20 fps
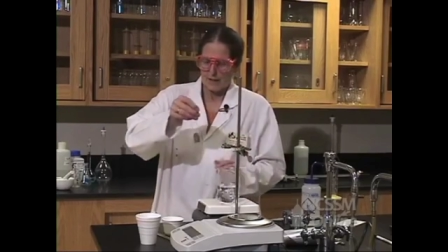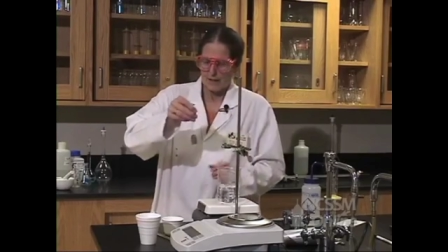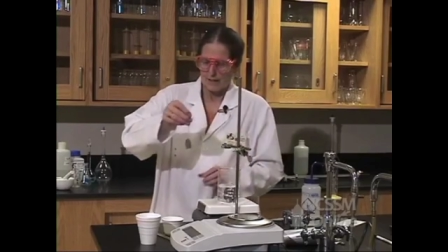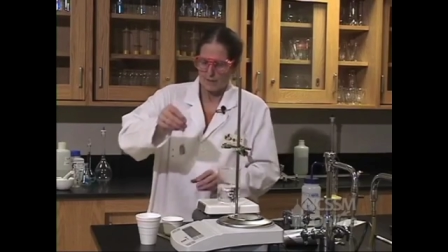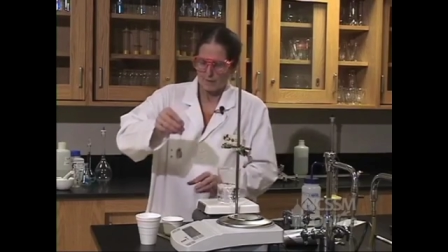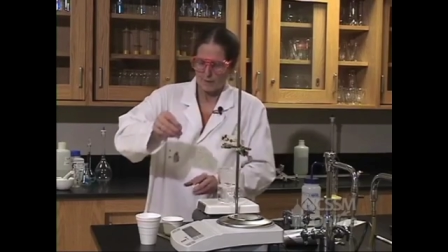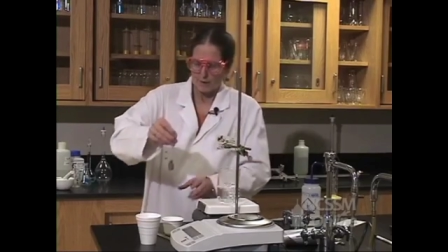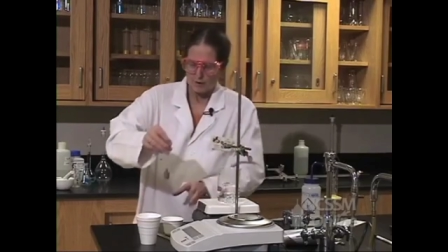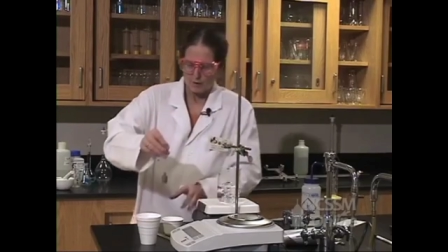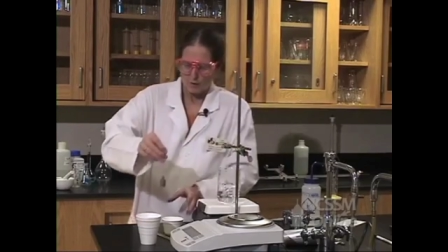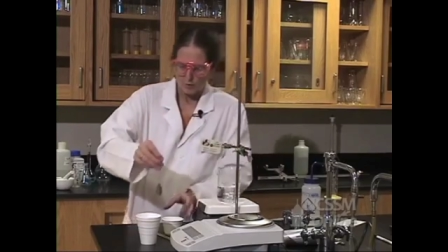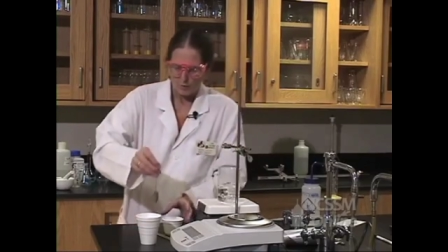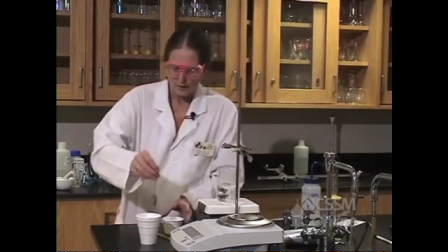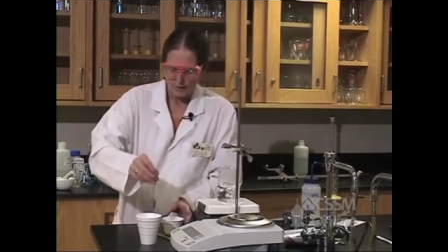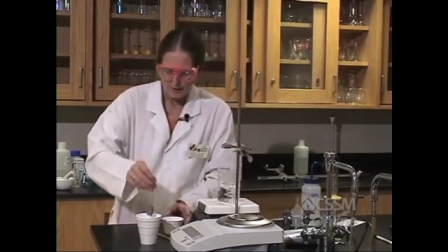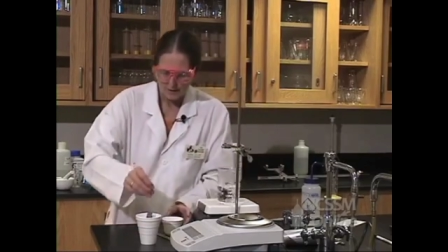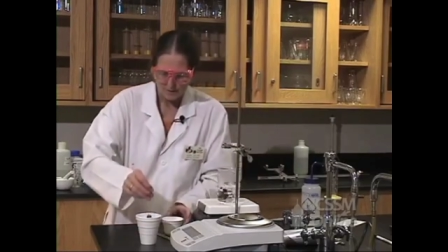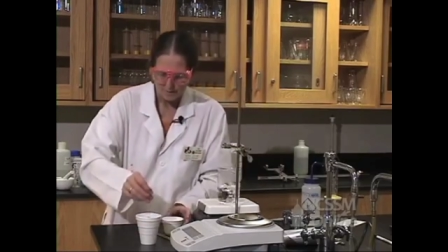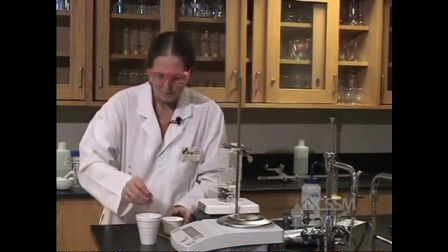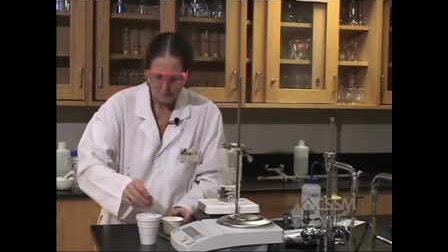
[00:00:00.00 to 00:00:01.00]
and I'm going to
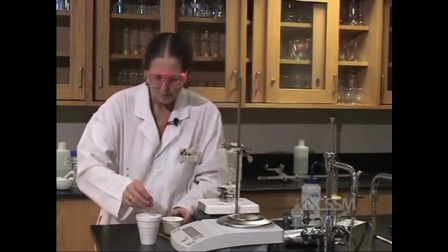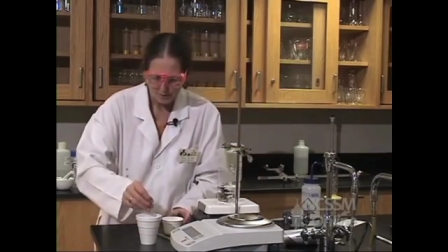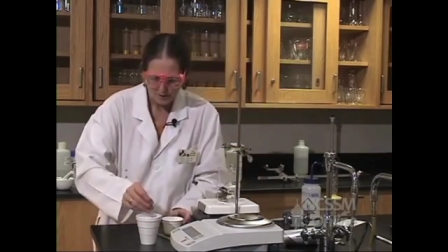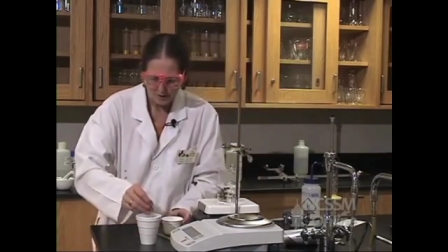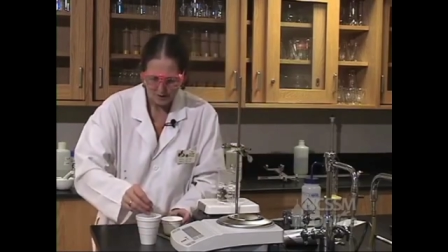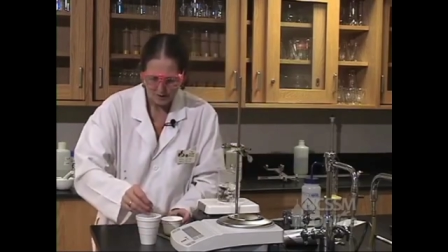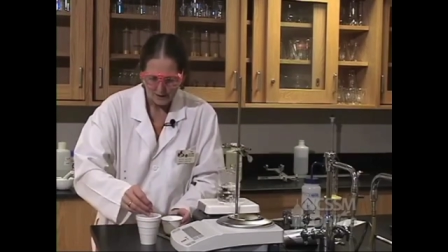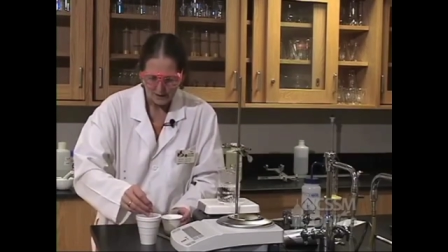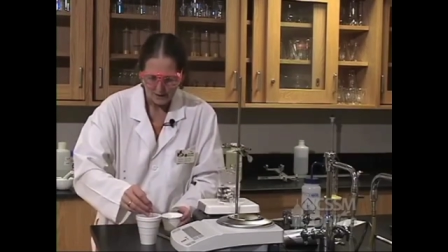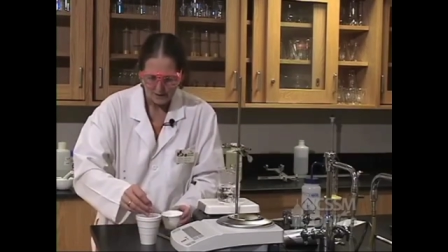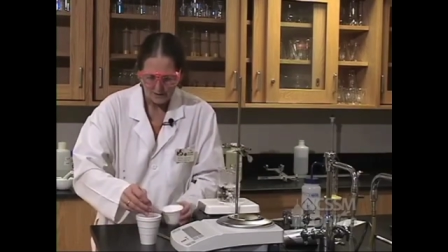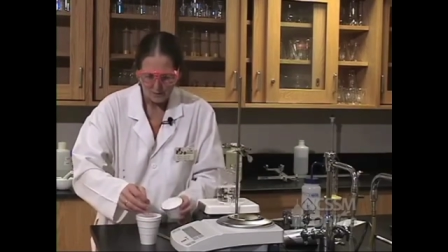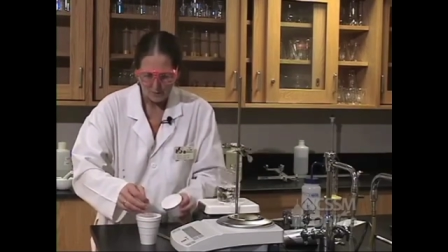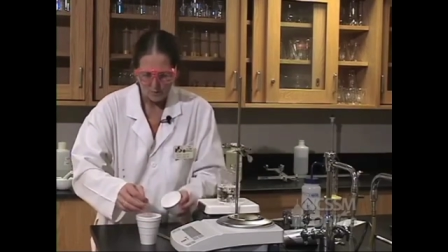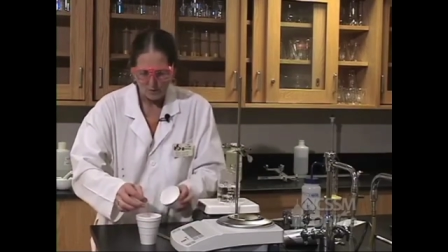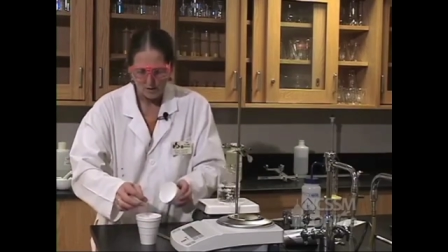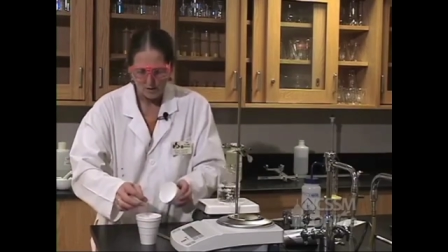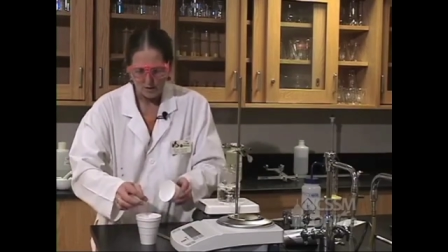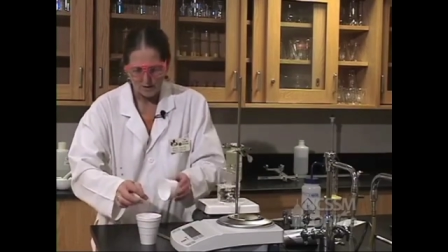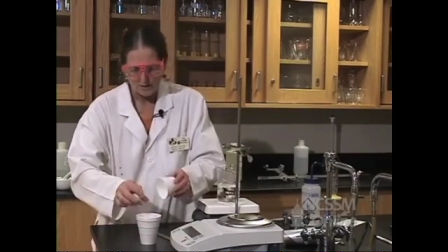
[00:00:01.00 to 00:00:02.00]
quickly put it in the
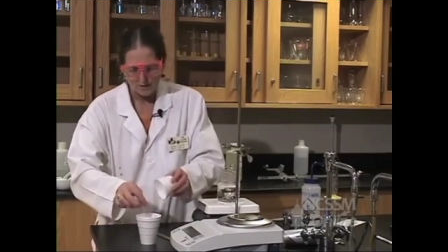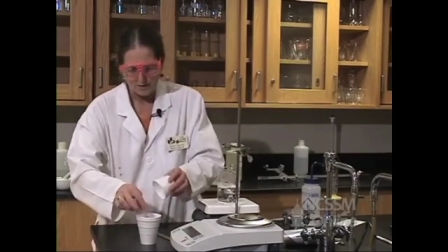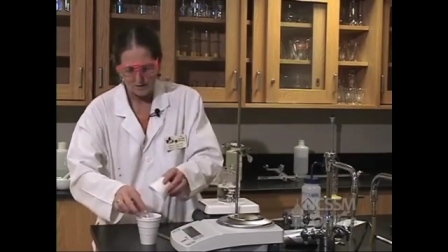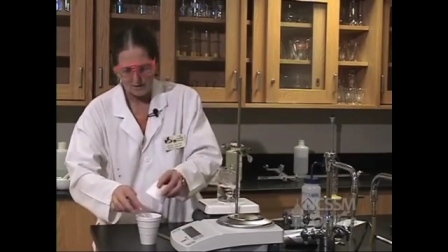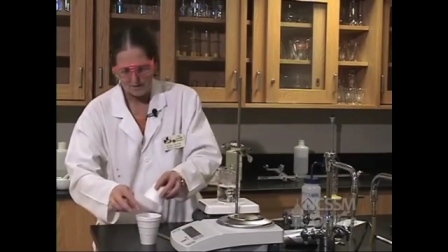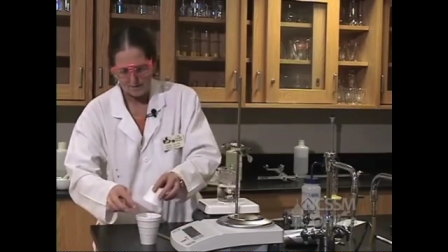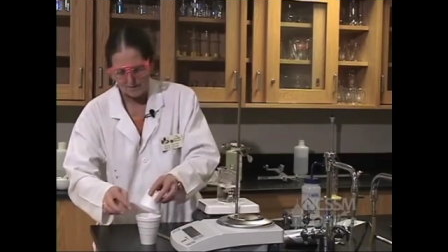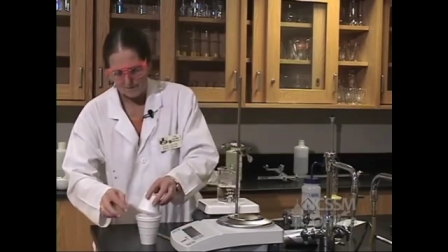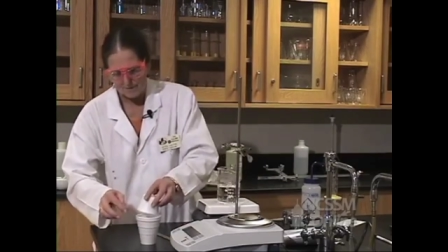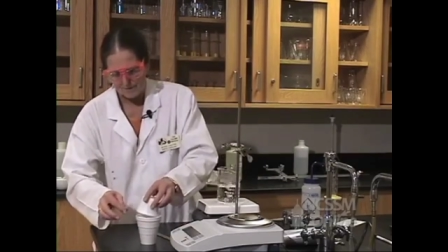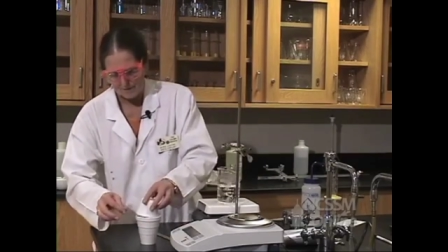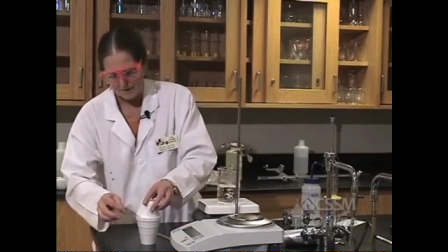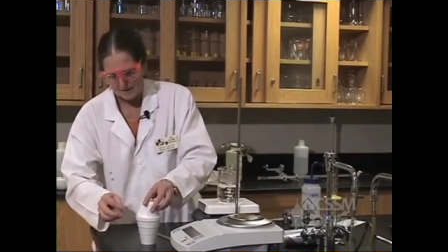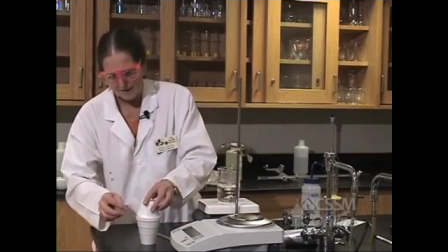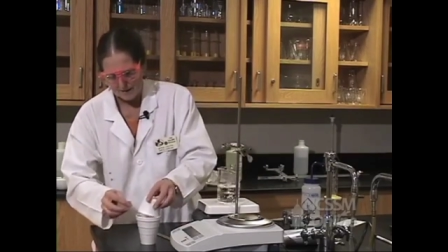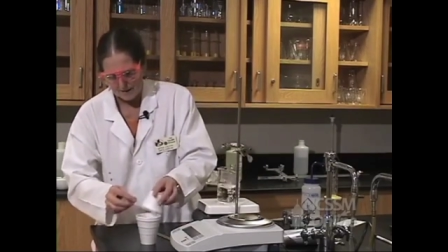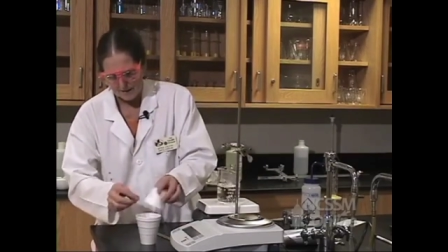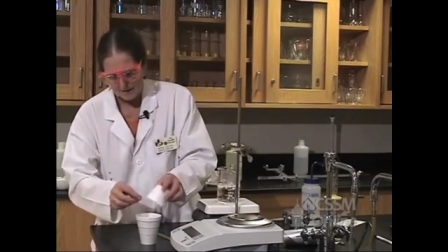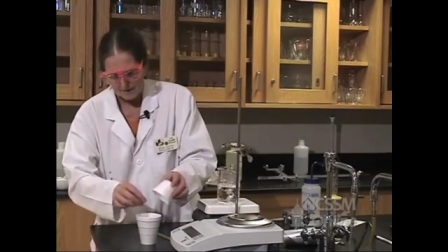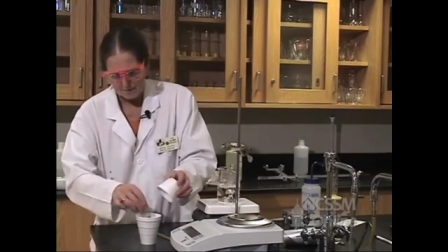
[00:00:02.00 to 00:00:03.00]
water.
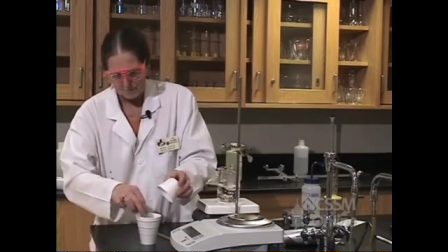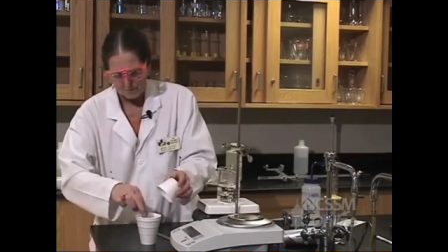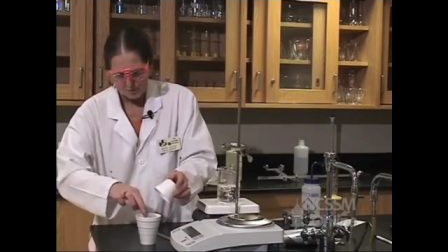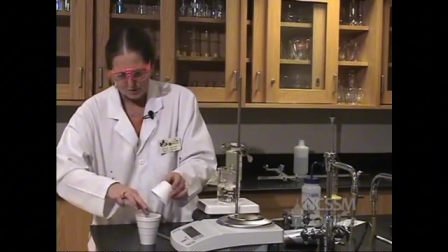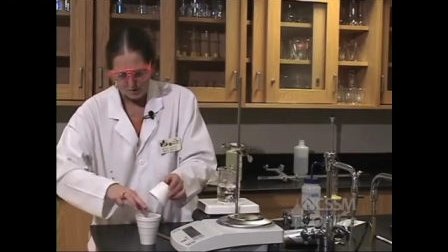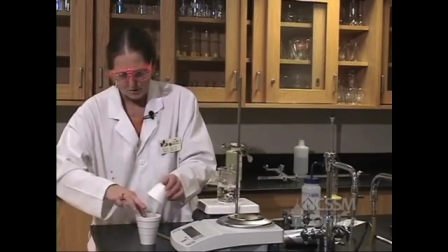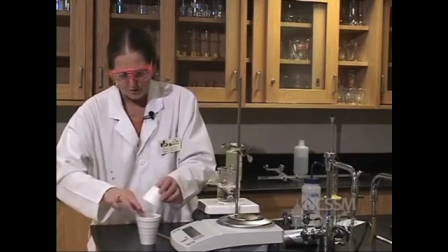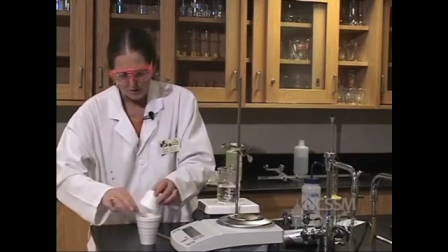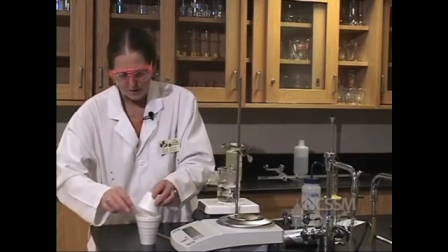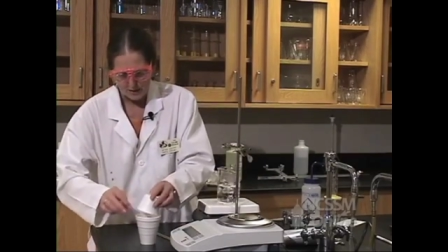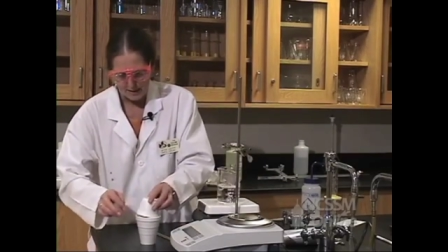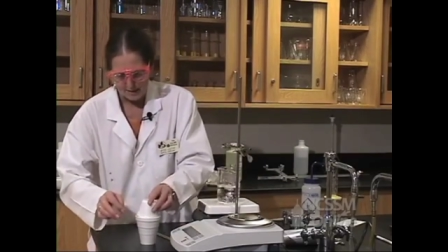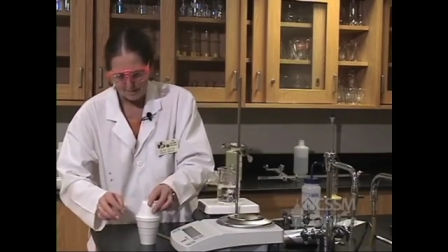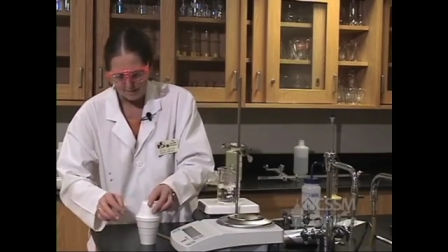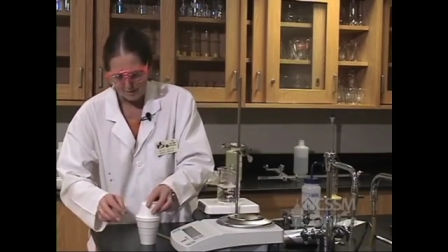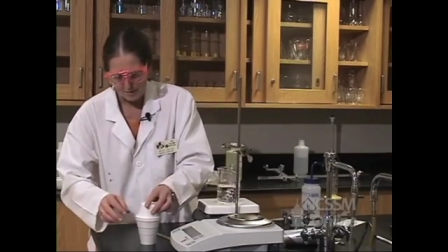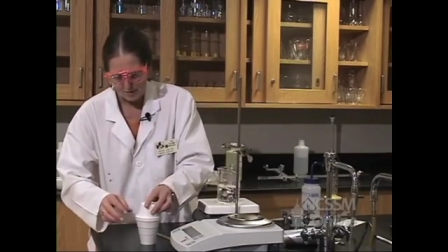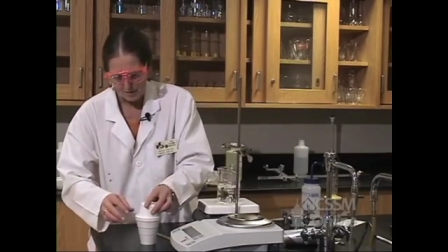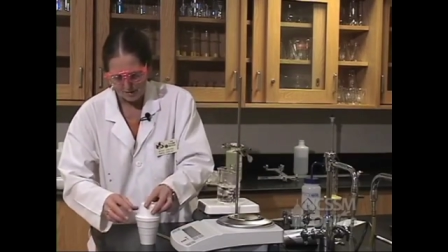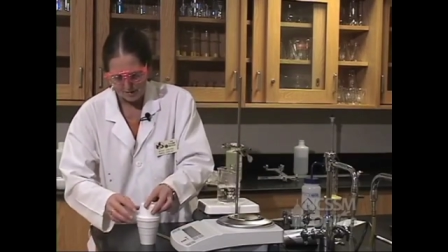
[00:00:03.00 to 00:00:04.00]
Put the top
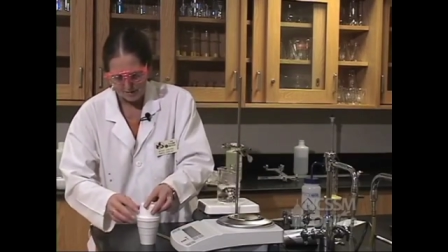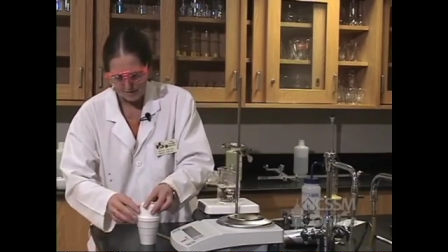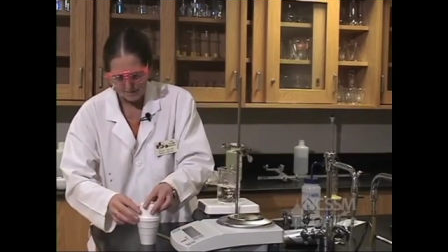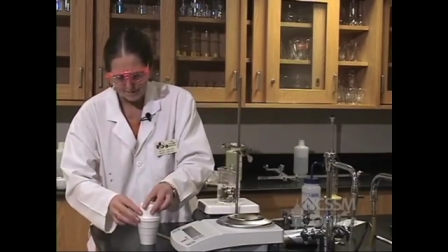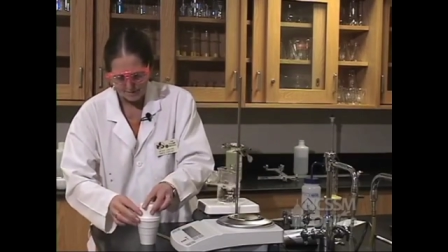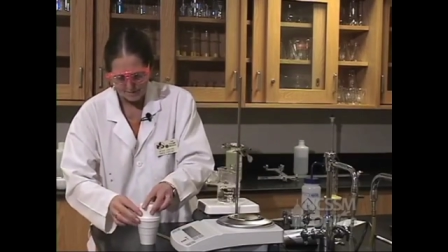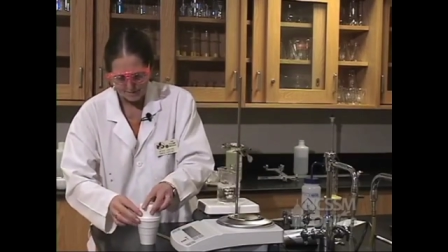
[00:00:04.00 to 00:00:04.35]
on,